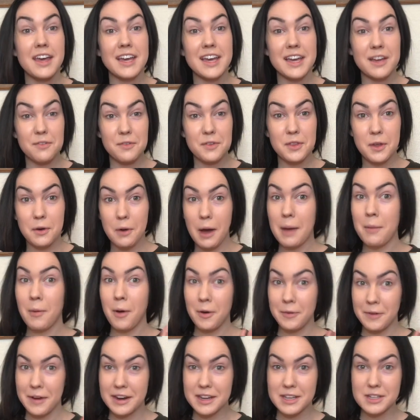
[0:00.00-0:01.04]
even though I'm
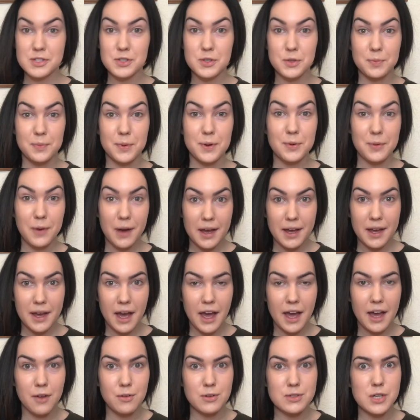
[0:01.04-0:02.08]
already super white,
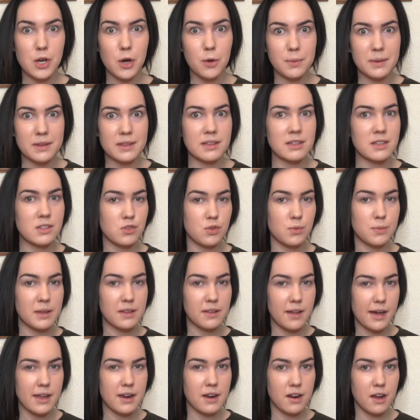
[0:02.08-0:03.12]
I was hoping that this would be
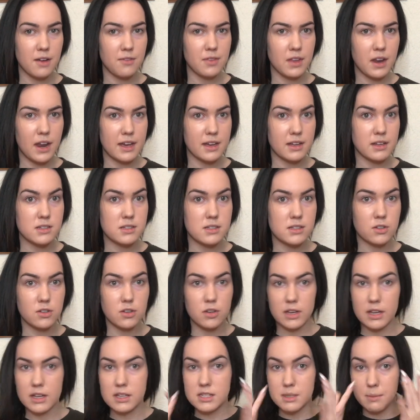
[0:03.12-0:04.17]
light enough that I could
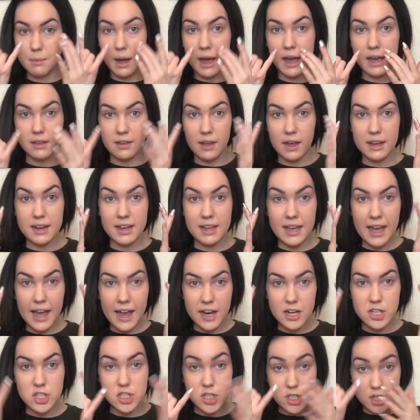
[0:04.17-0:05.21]
still get some highlighting
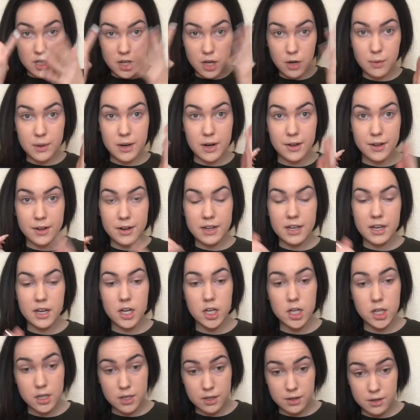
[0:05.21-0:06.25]
action going on
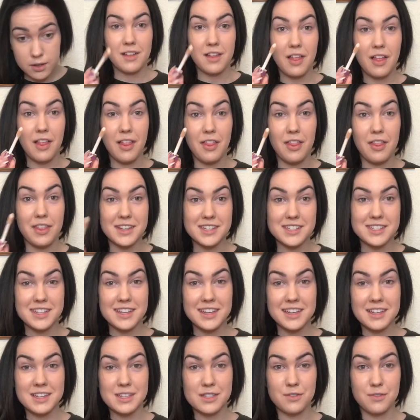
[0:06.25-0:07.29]
here. This
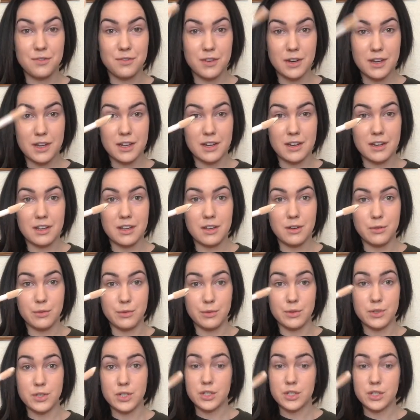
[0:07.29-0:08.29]
thing is freaking huge.